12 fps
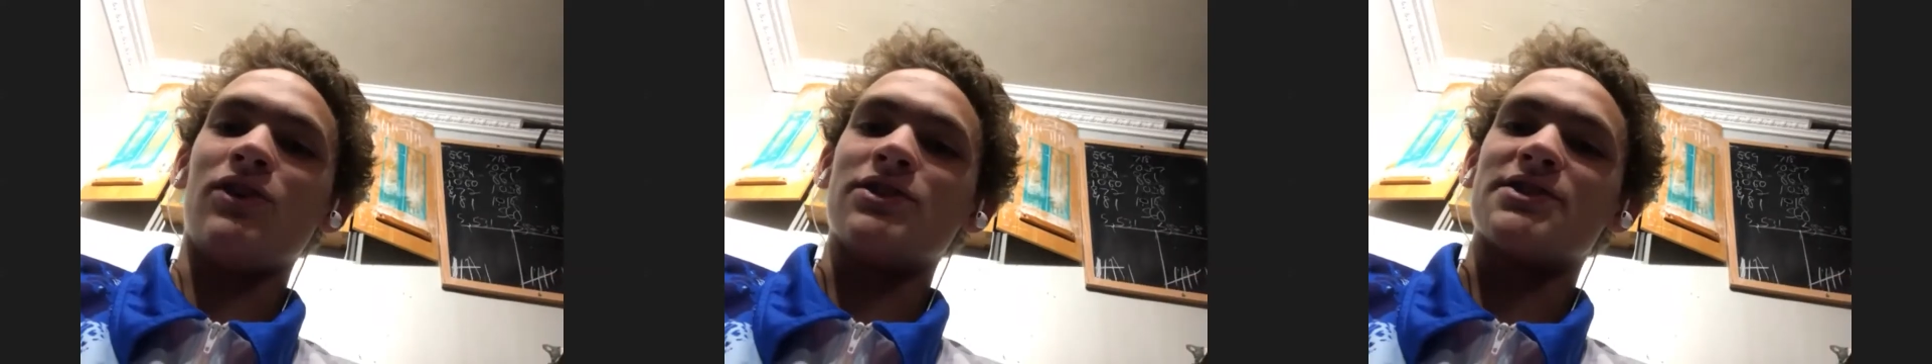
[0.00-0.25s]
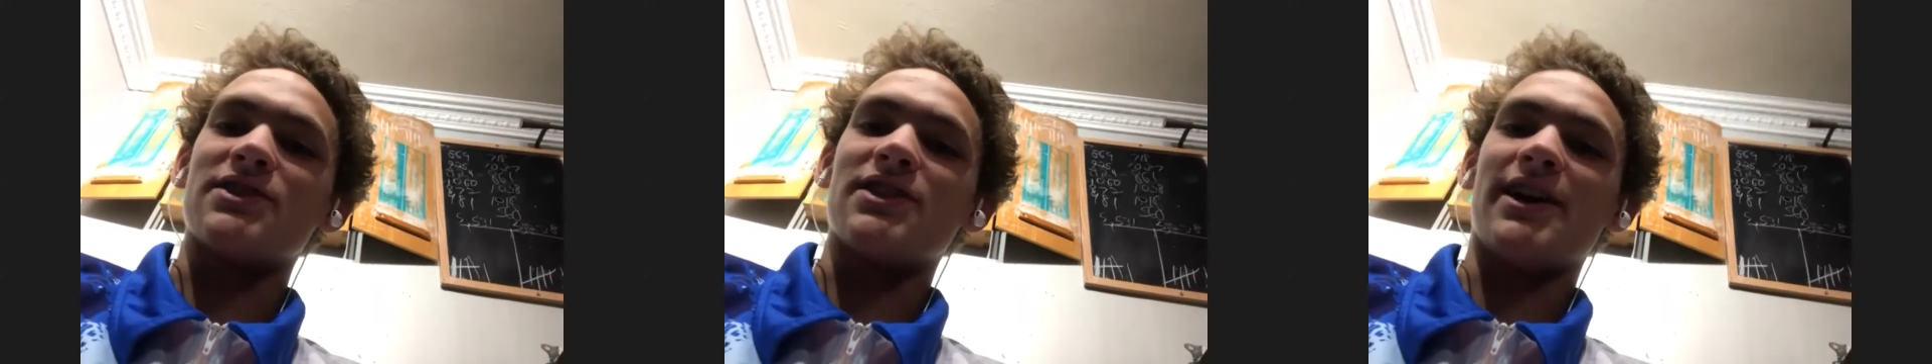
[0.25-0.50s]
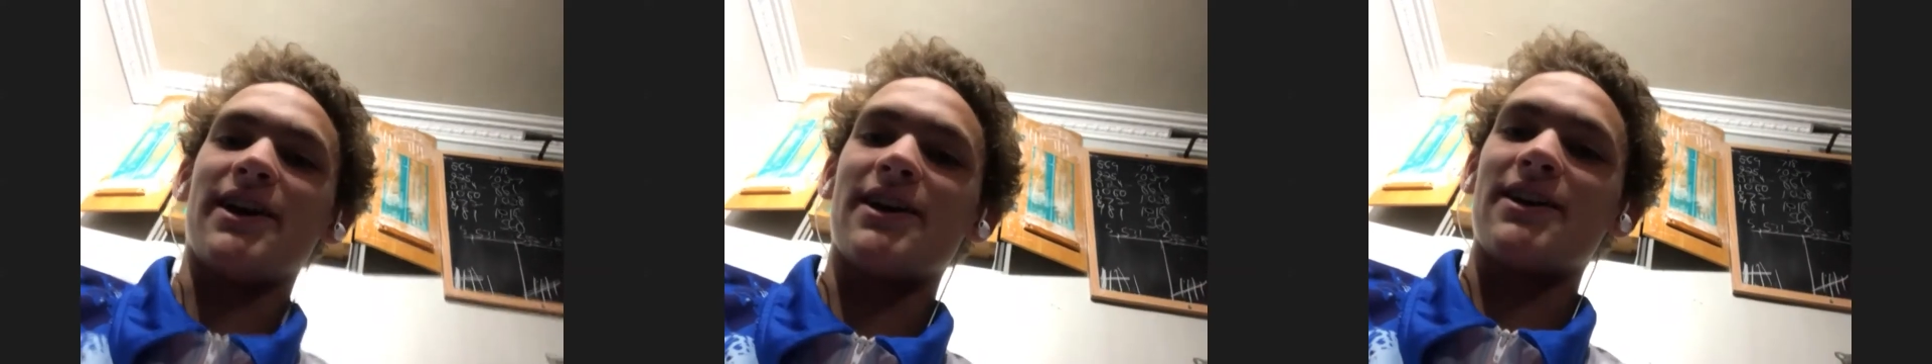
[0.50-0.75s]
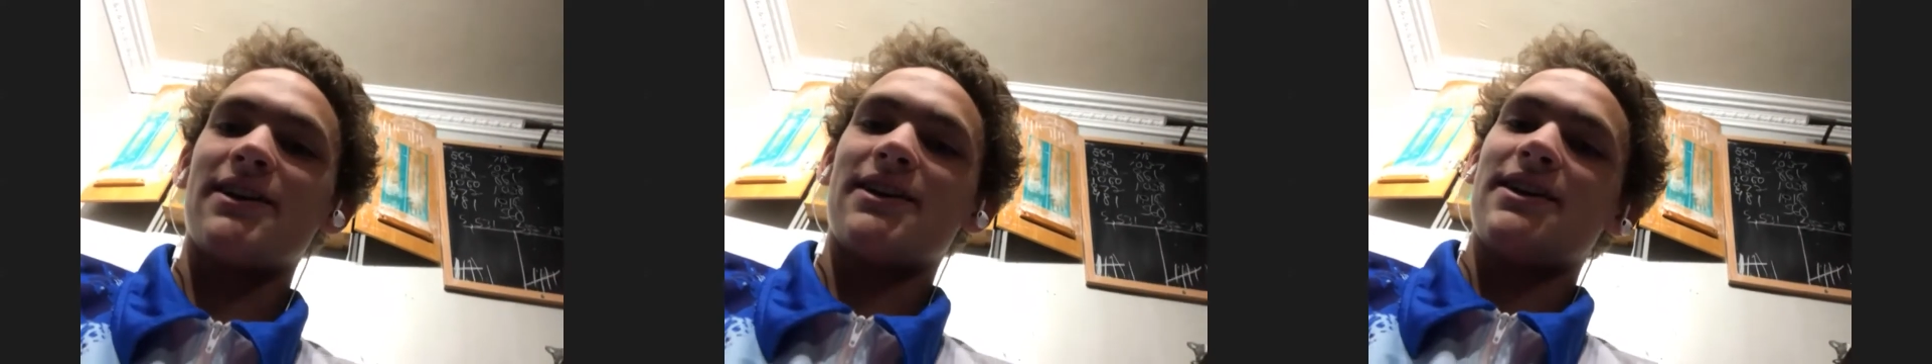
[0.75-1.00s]
so like
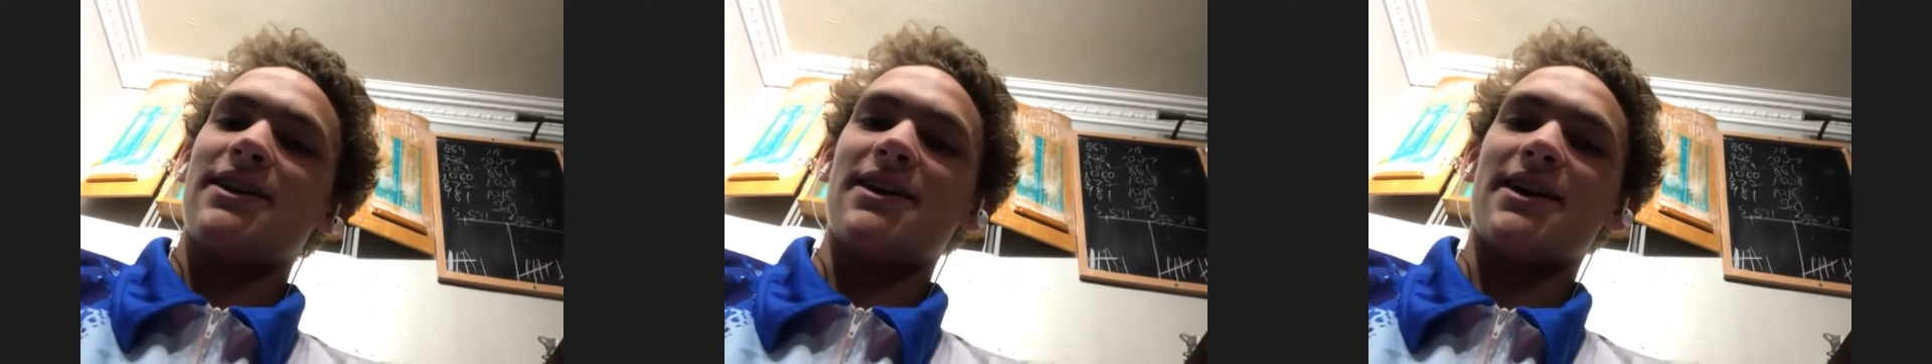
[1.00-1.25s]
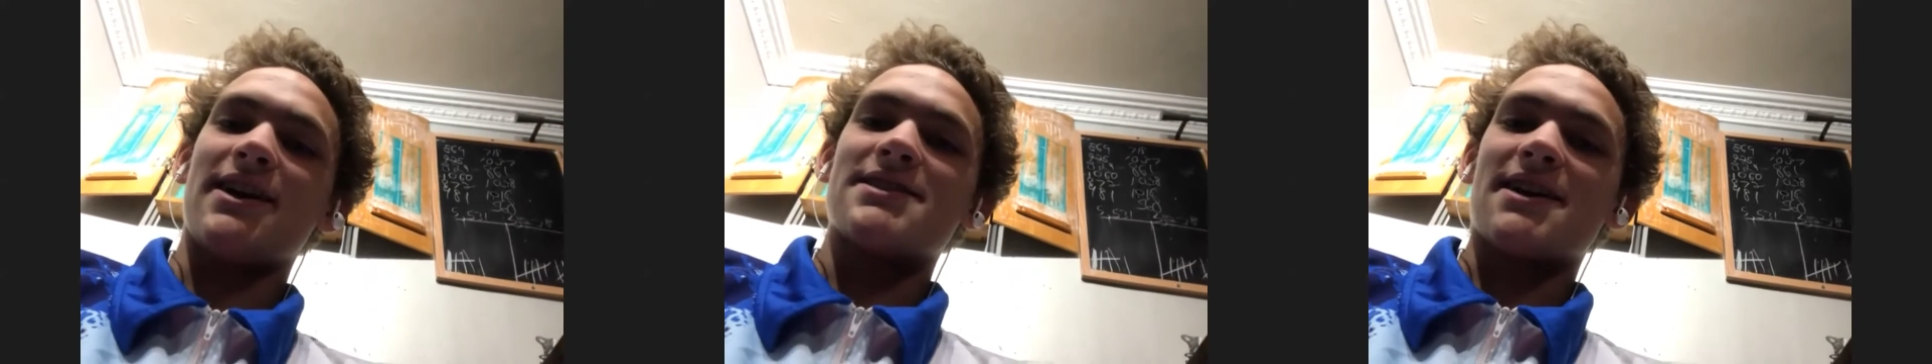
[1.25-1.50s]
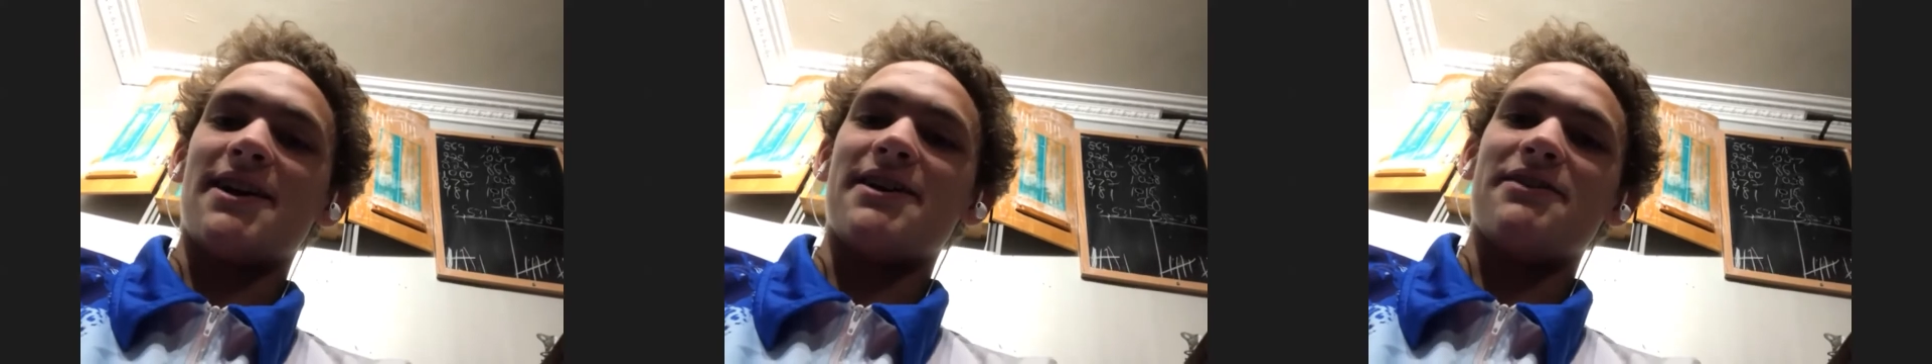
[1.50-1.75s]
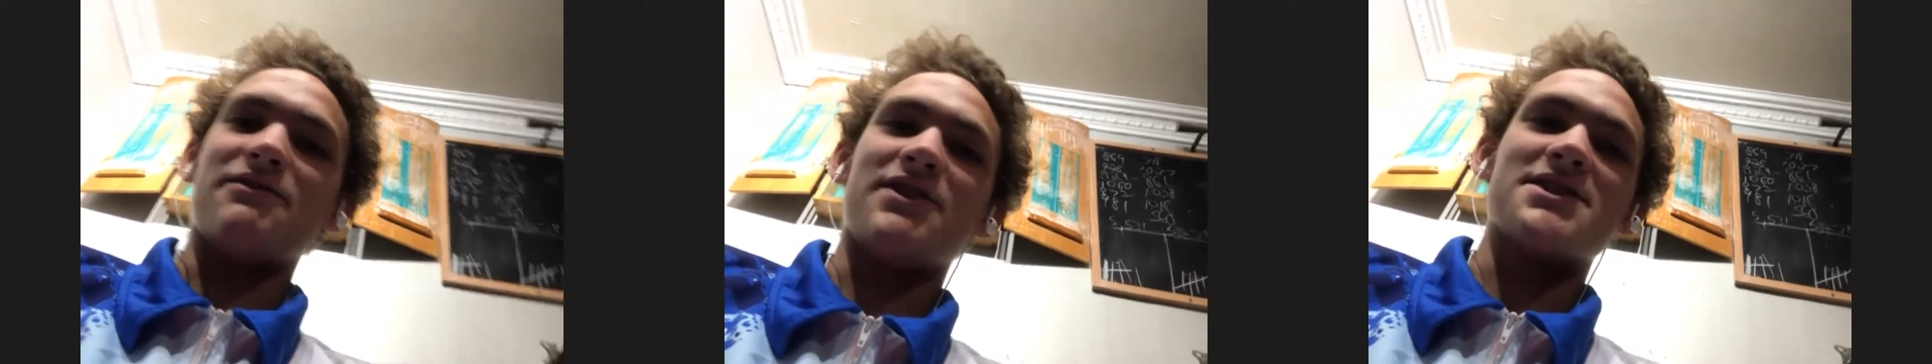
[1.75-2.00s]
it gets kind
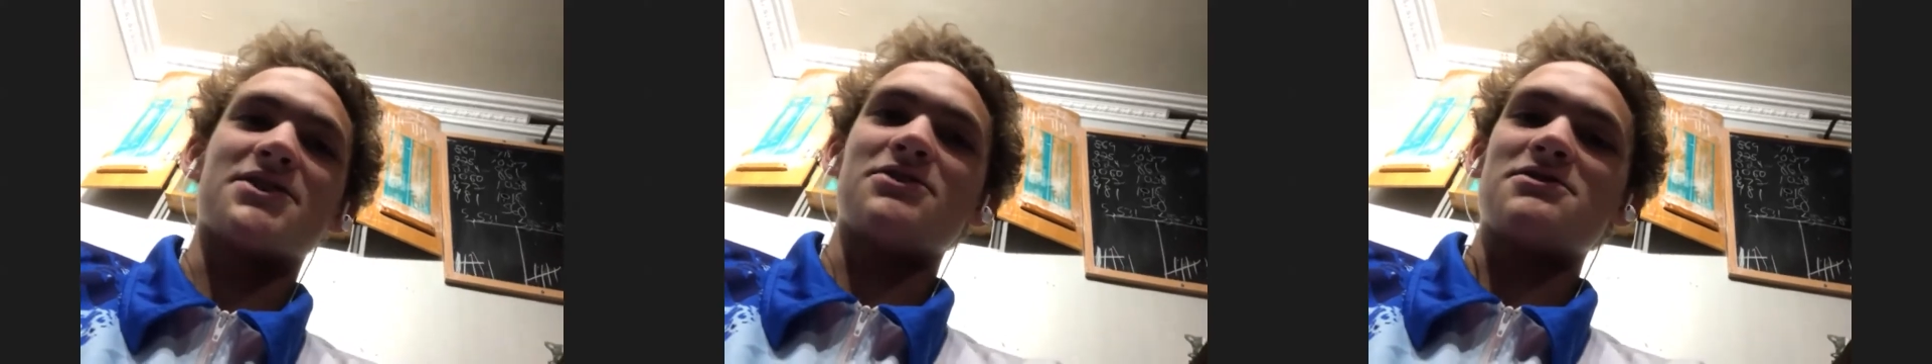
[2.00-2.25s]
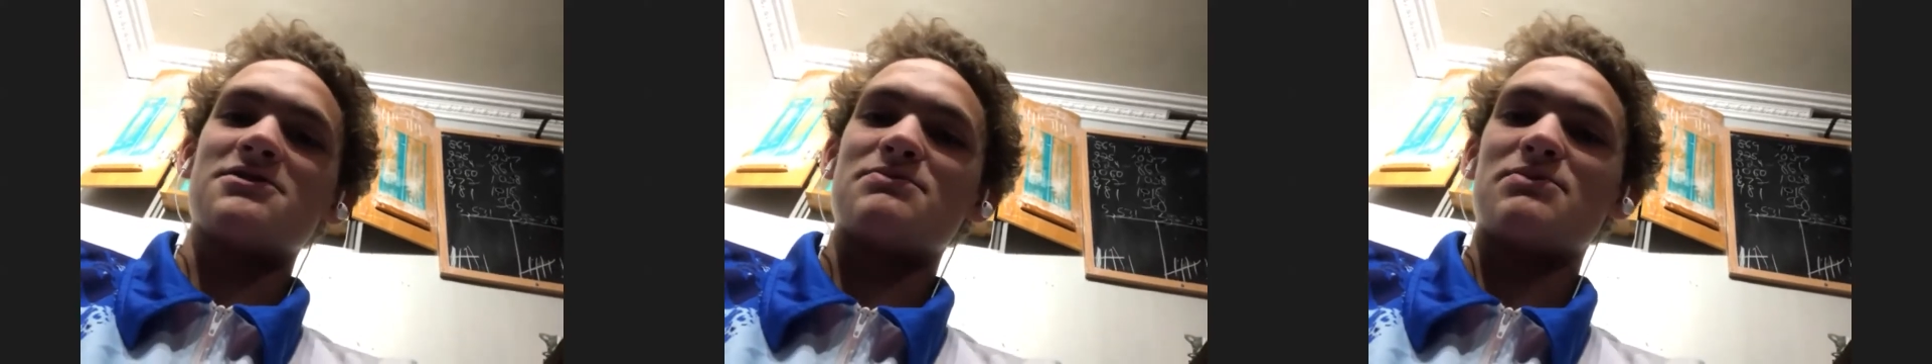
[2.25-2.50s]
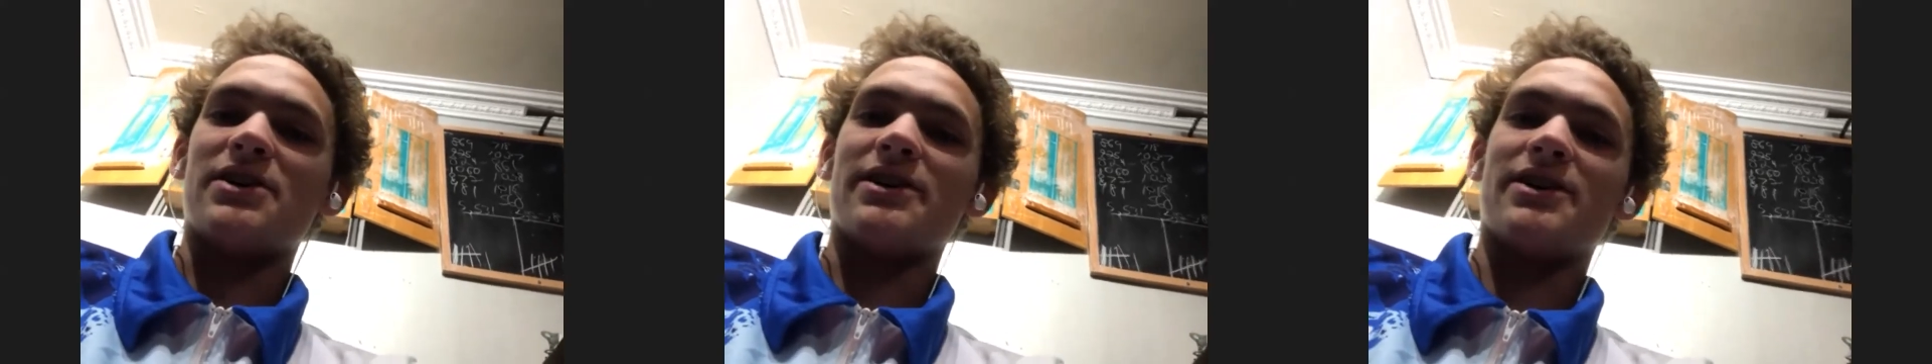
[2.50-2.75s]
of physical, but